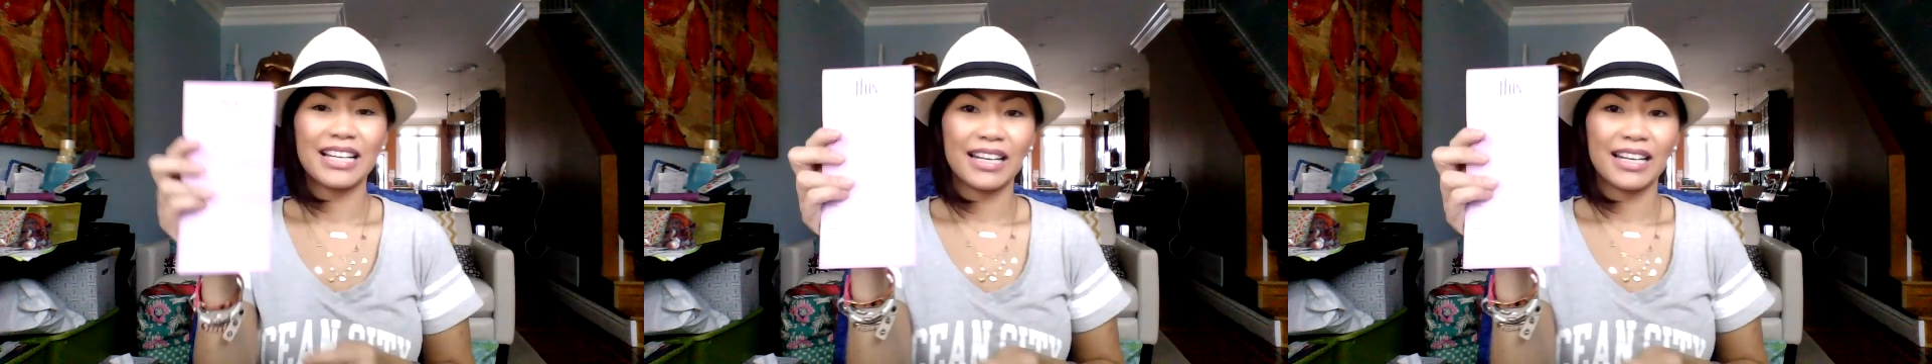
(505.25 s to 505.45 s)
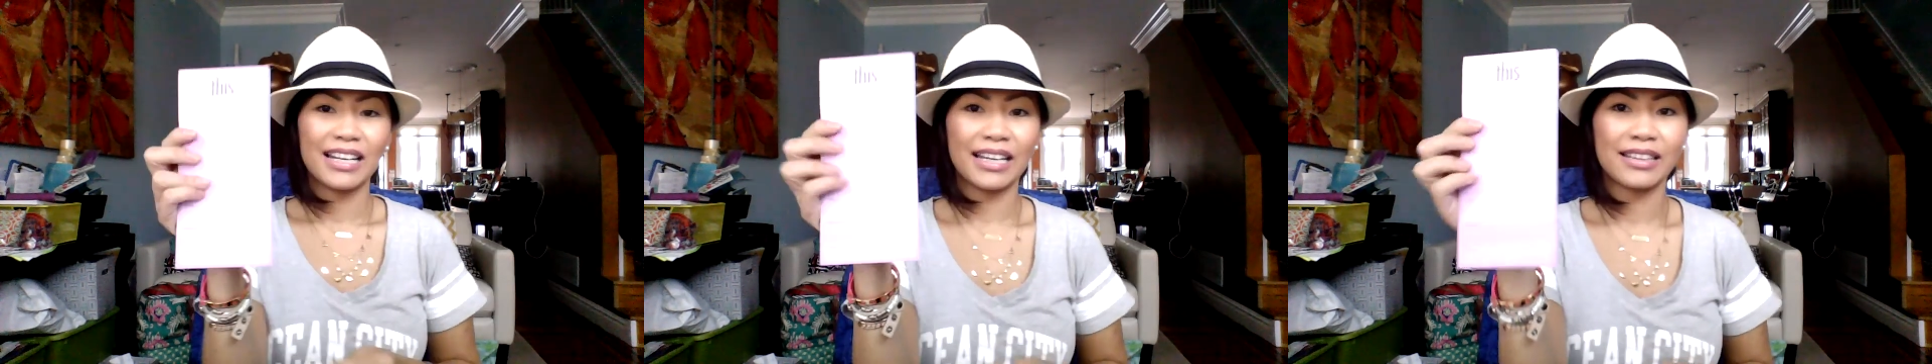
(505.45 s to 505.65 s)

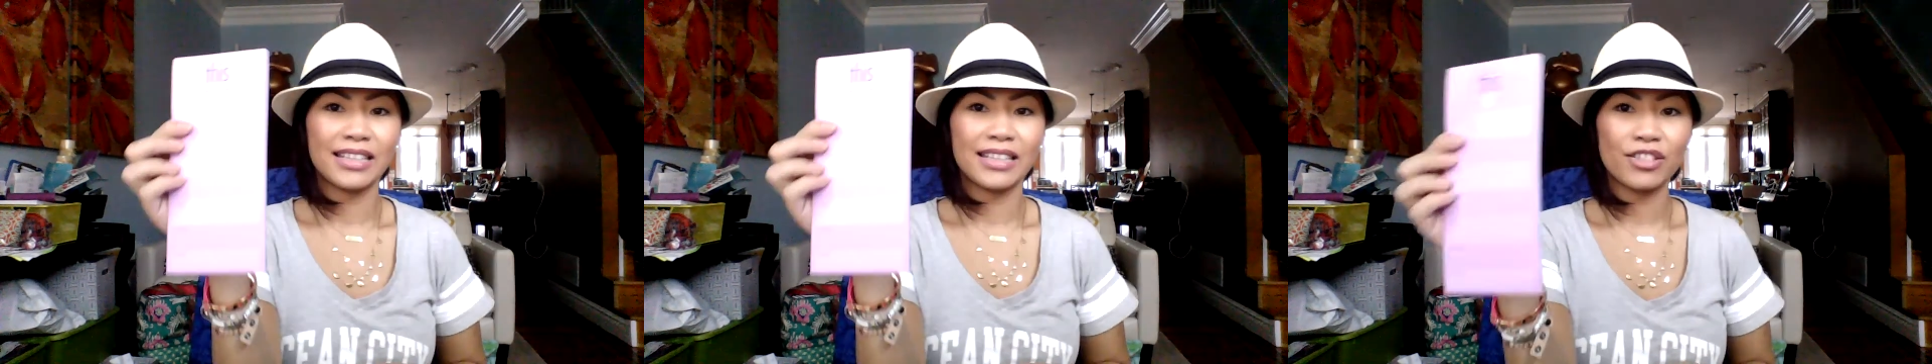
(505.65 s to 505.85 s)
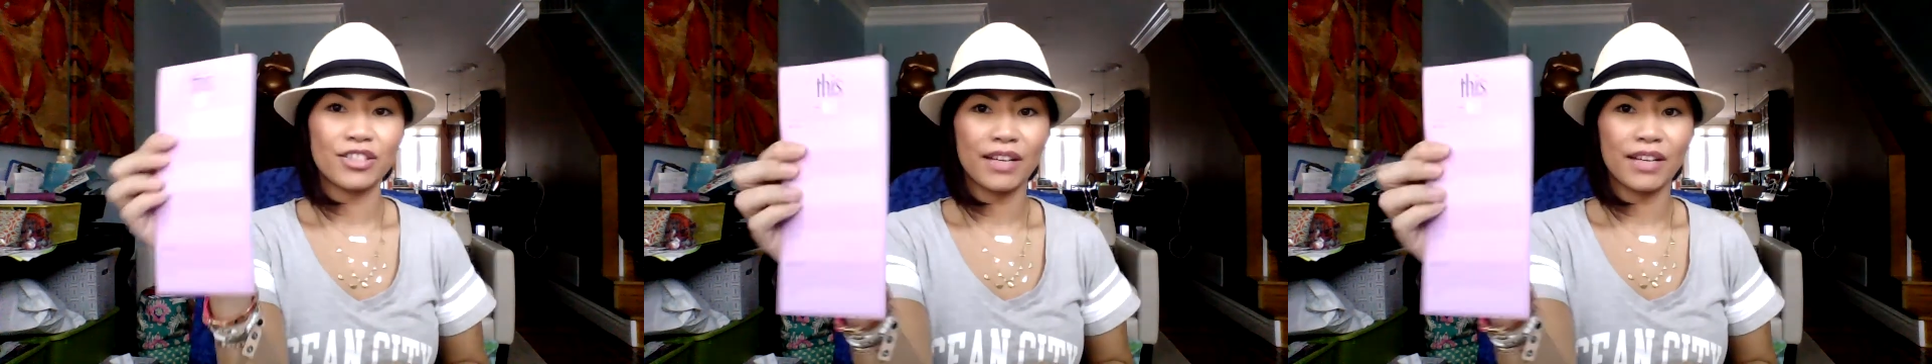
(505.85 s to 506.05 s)
Like
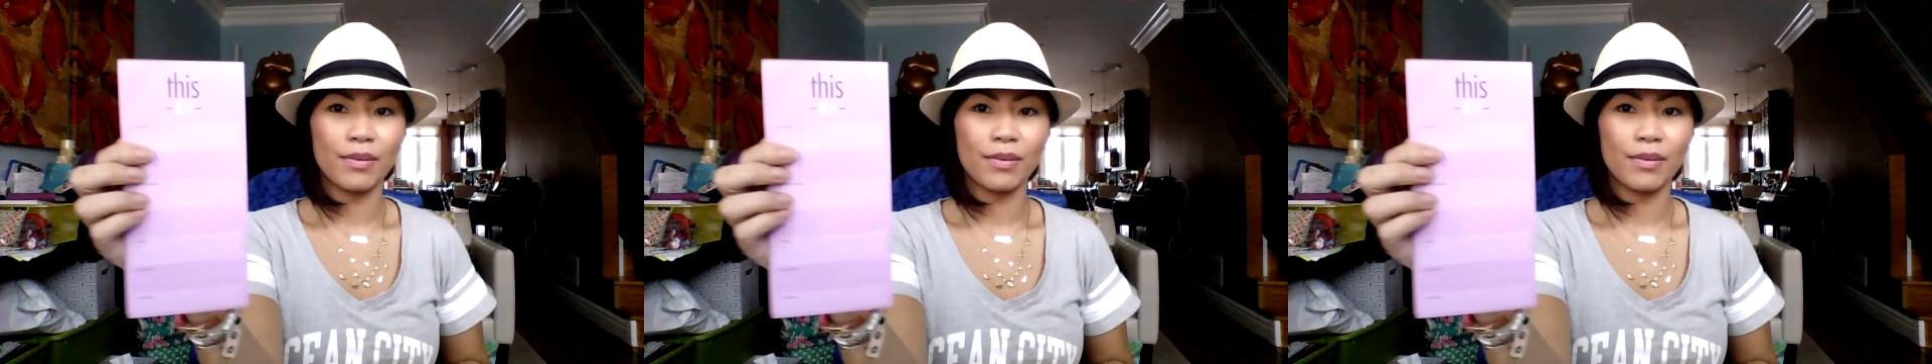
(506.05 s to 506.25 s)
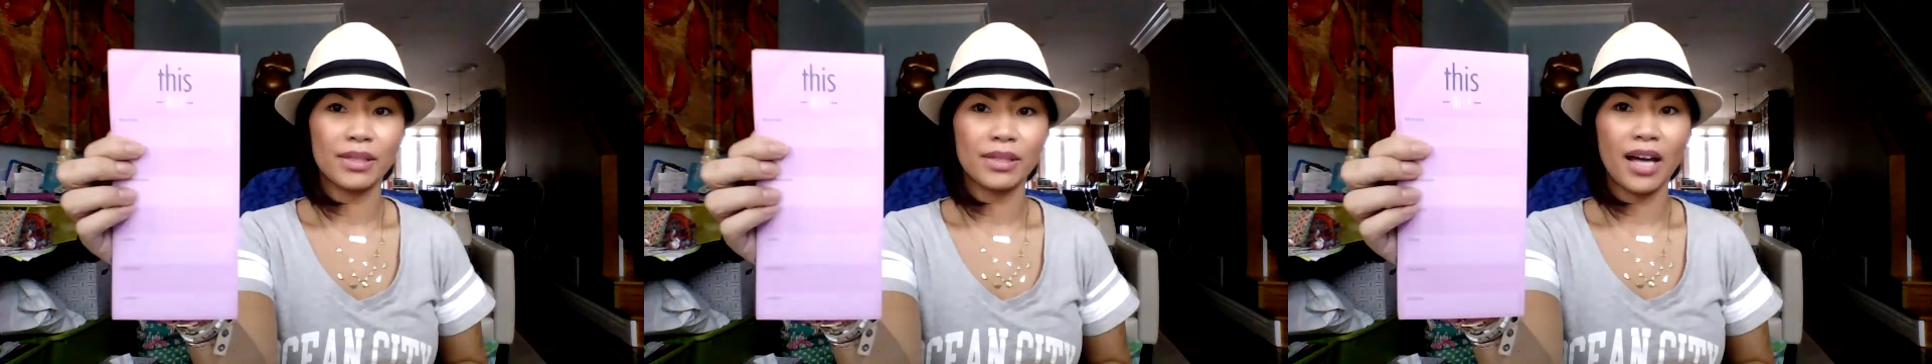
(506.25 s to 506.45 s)
these are like
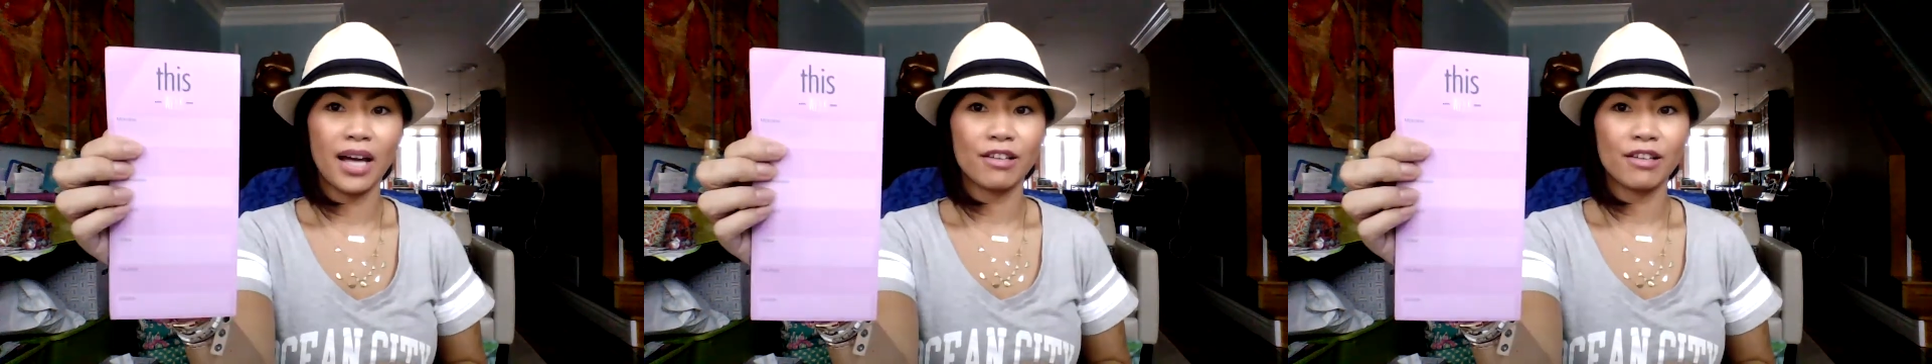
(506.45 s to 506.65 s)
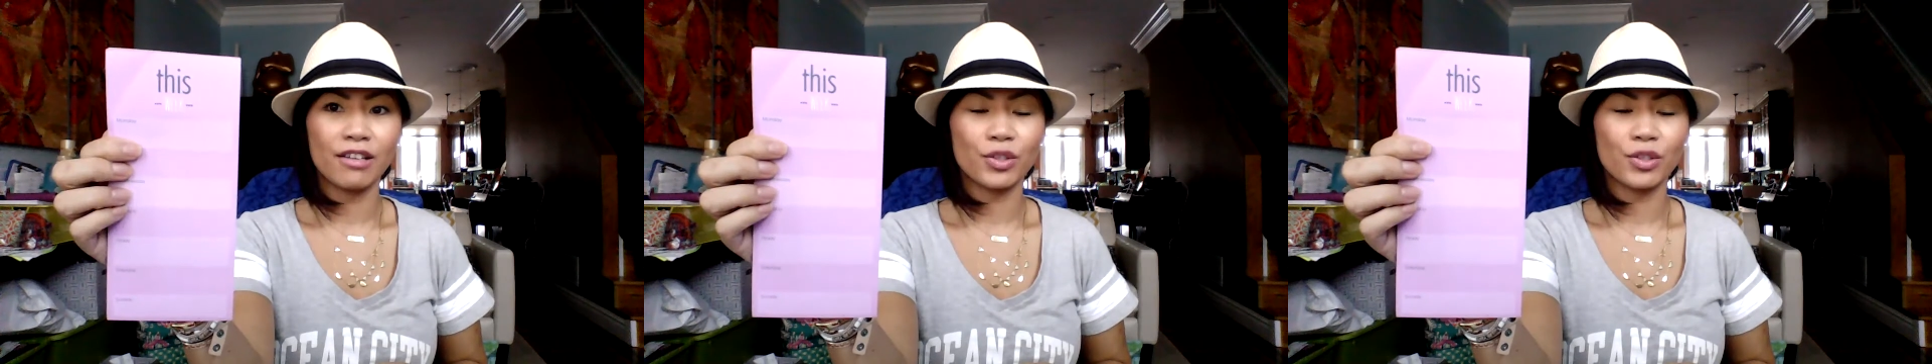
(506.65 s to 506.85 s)
from the
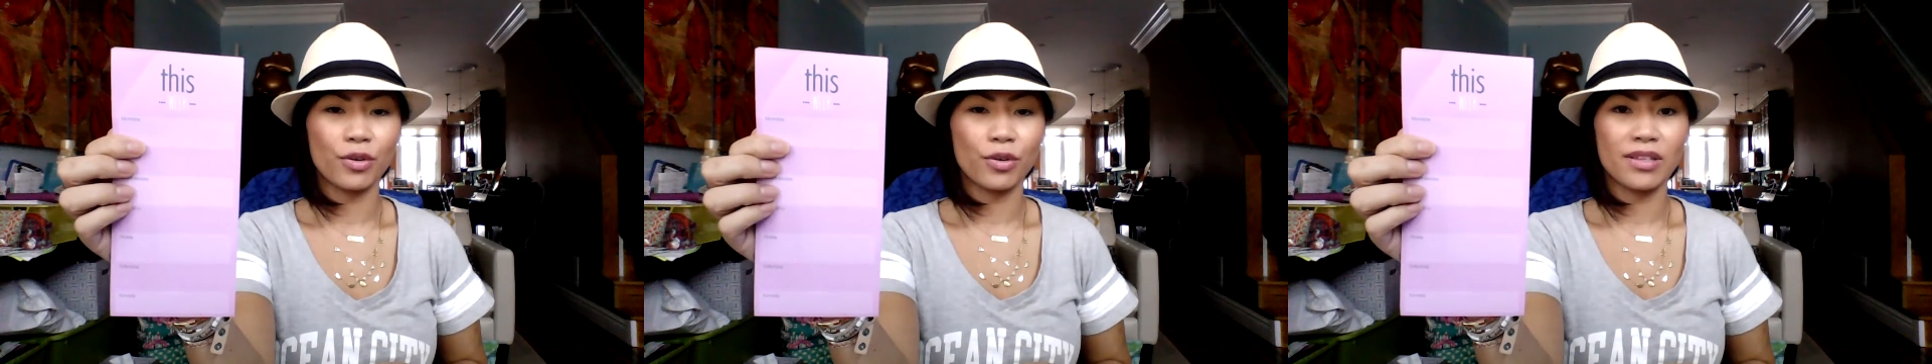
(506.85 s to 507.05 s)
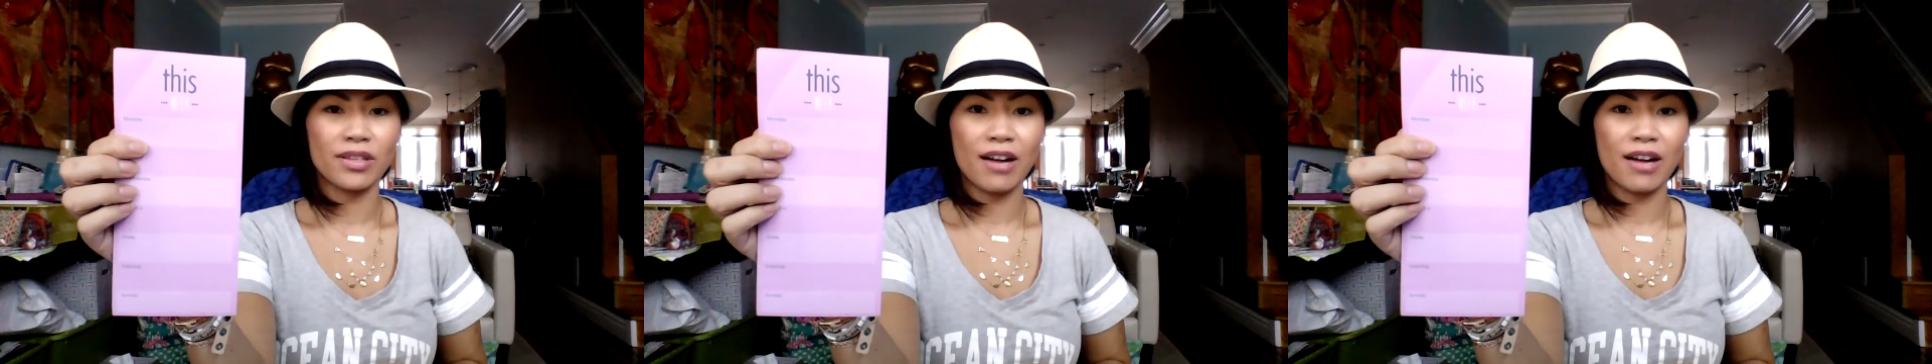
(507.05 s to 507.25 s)
dollar store,
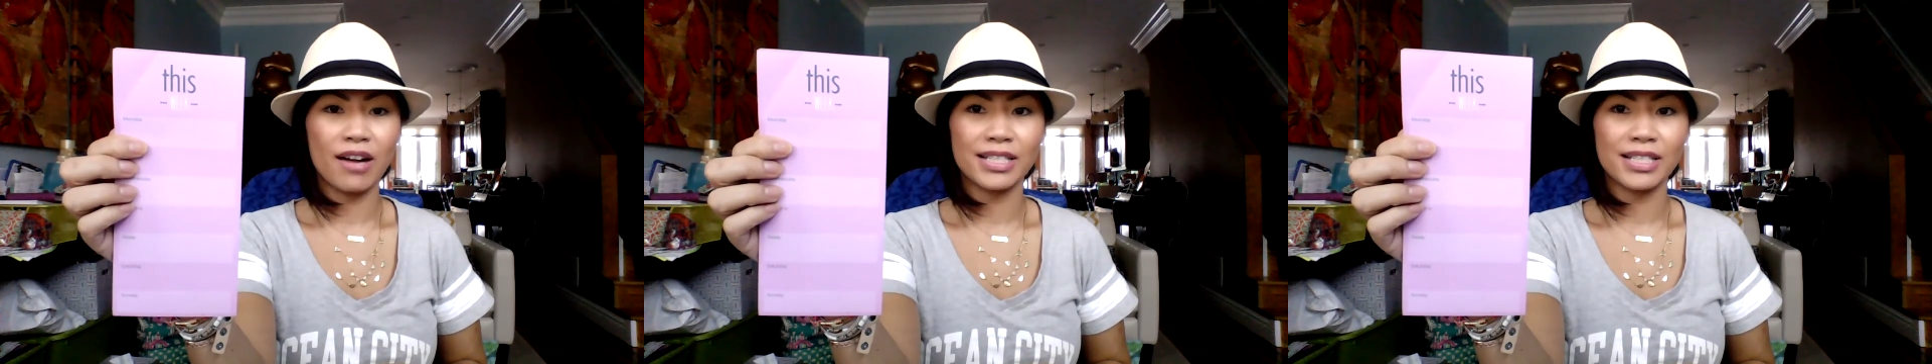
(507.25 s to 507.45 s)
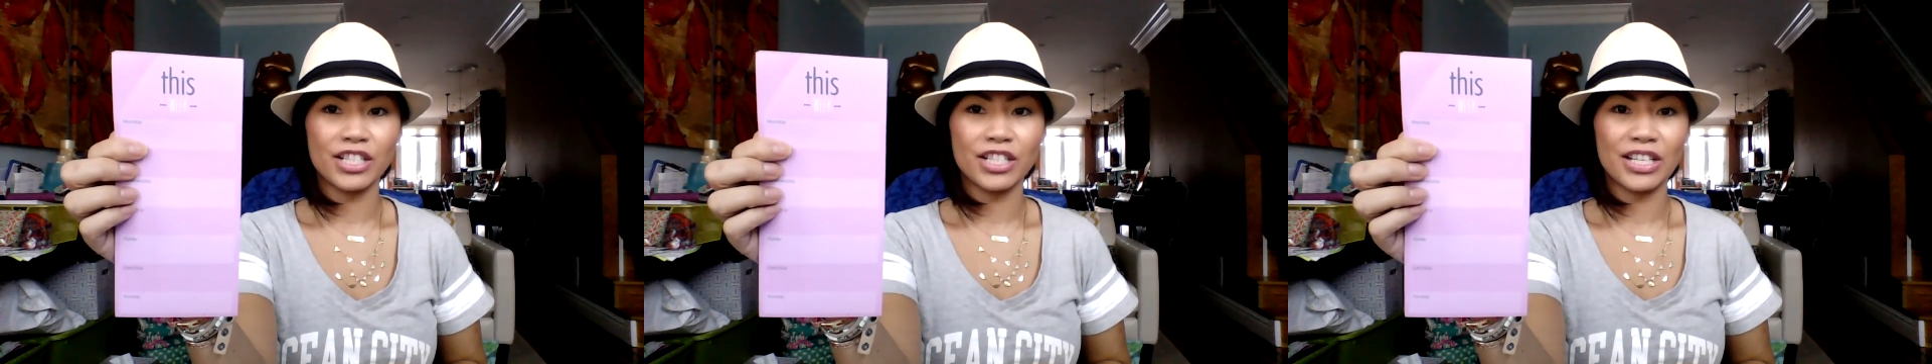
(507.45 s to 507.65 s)
the dollar
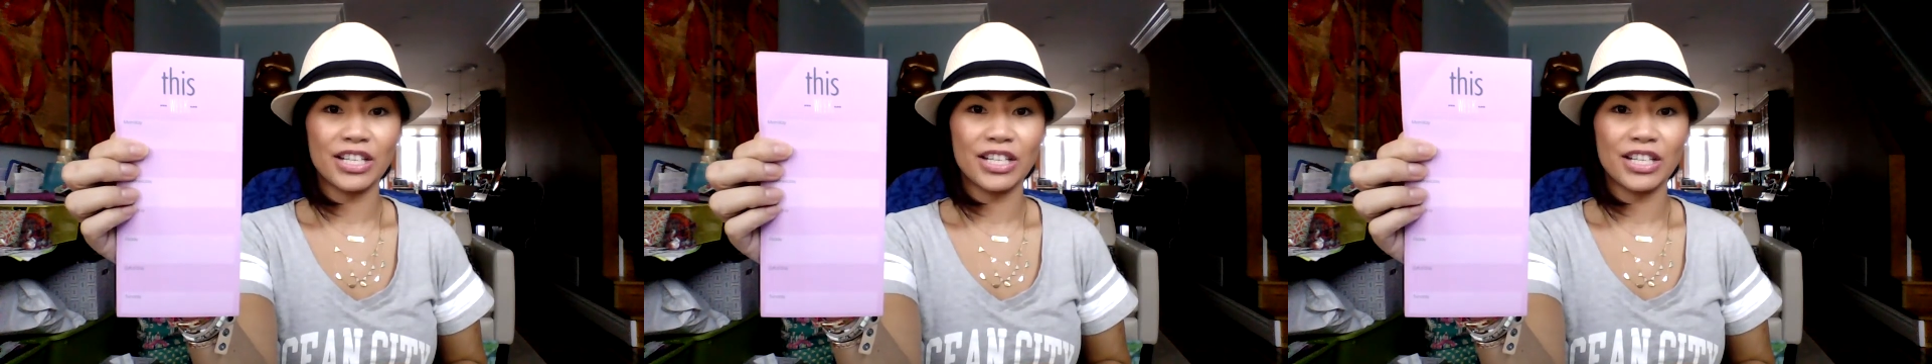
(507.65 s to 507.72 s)
section at